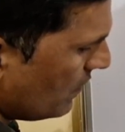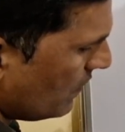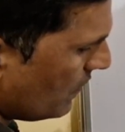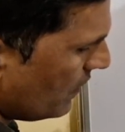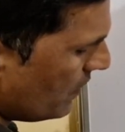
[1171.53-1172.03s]

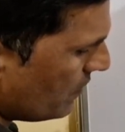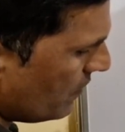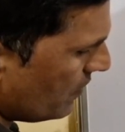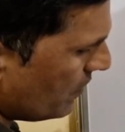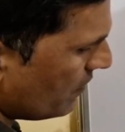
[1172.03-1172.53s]
Okay, so
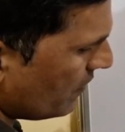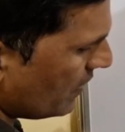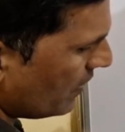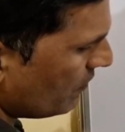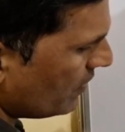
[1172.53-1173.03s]
it will
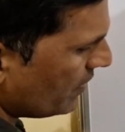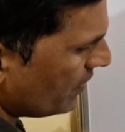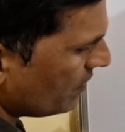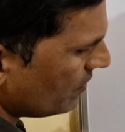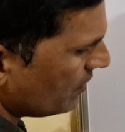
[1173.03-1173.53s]
convert
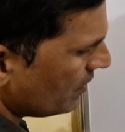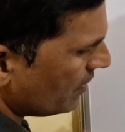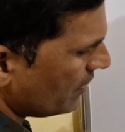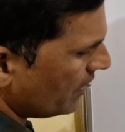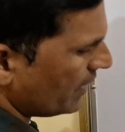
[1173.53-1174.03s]
into
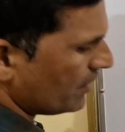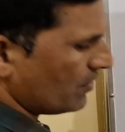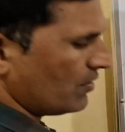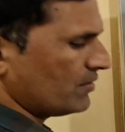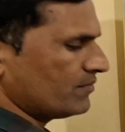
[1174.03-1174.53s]

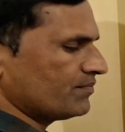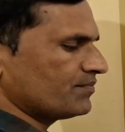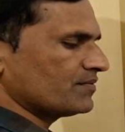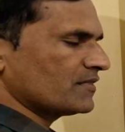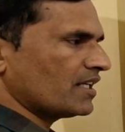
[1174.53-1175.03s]
electron.
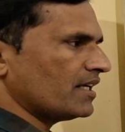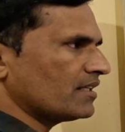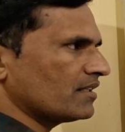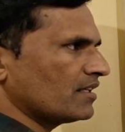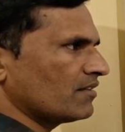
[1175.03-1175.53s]

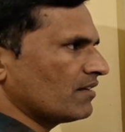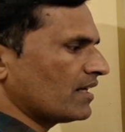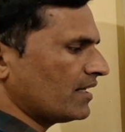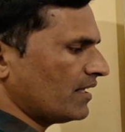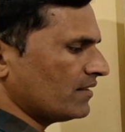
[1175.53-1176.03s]
Right? It will
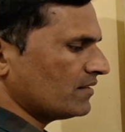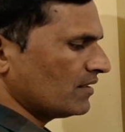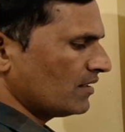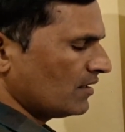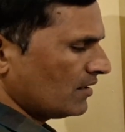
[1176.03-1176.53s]
get
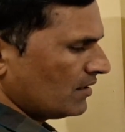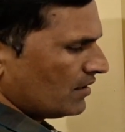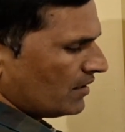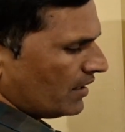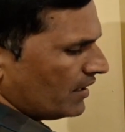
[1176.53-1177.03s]
as
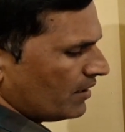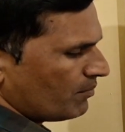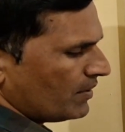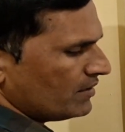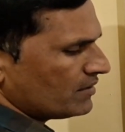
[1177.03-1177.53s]
Na
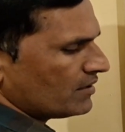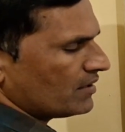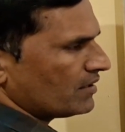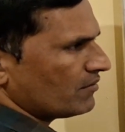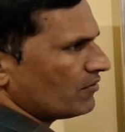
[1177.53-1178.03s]
plus
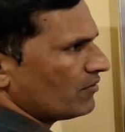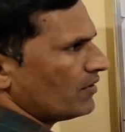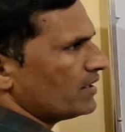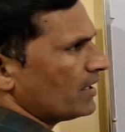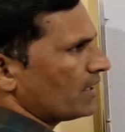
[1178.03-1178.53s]

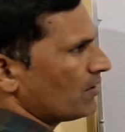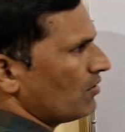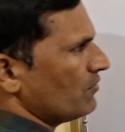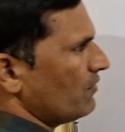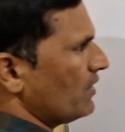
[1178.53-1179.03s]
1
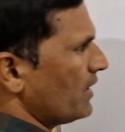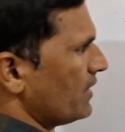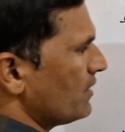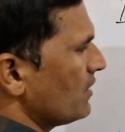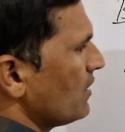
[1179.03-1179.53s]
electron we will get.
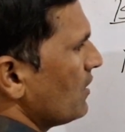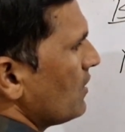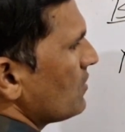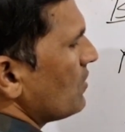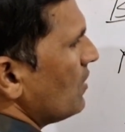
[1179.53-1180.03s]

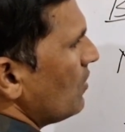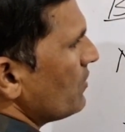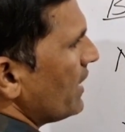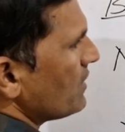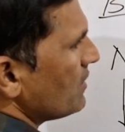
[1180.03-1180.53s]
So now
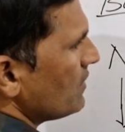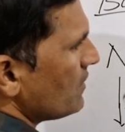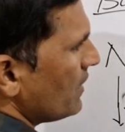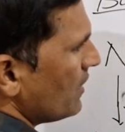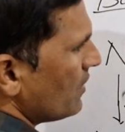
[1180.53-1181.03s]
next is
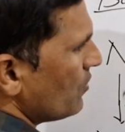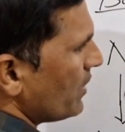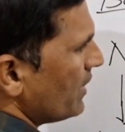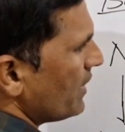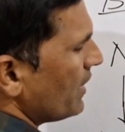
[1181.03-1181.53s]
here you
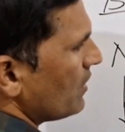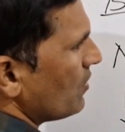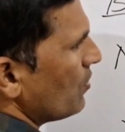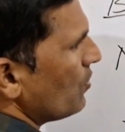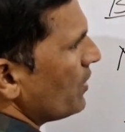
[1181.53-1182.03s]
can take
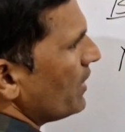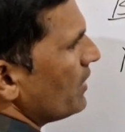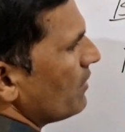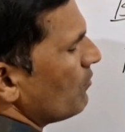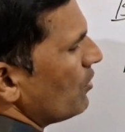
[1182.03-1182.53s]

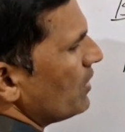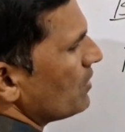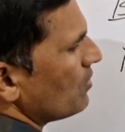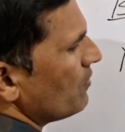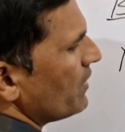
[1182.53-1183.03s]
chlorine
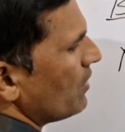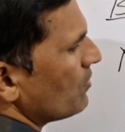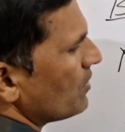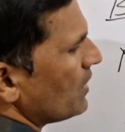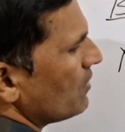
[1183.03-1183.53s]
molecule, we
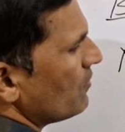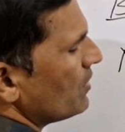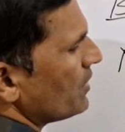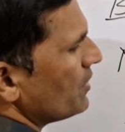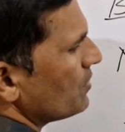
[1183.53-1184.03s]
have to
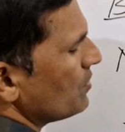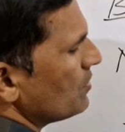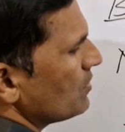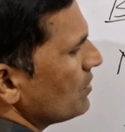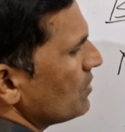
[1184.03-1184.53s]
convert
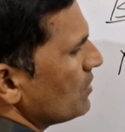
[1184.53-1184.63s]
into